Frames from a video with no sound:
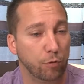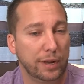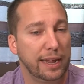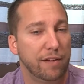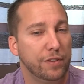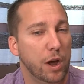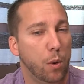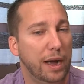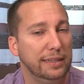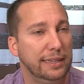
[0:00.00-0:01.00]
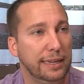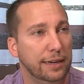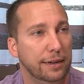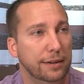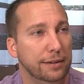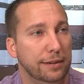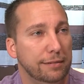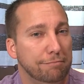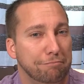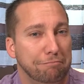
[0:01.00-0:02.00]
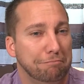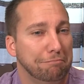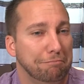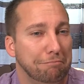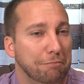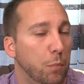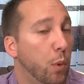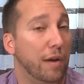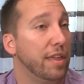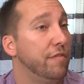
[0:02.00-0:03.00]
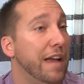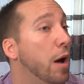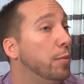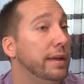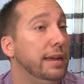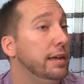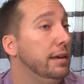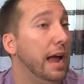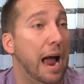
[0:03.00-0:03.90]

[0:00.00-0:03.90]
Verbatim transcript: I really have no idea where they found me,